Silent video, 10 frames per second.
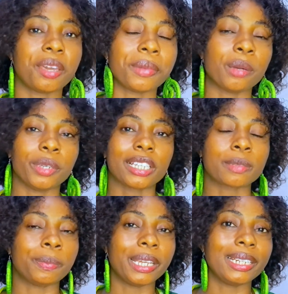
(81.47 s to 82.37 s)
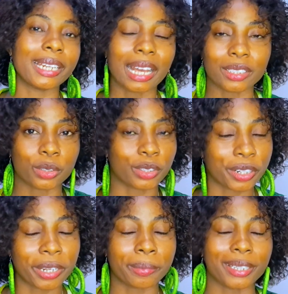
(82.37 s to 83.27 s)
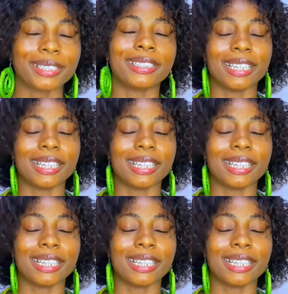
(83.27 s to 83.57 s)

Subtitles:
term I'll be explaining are subscribers.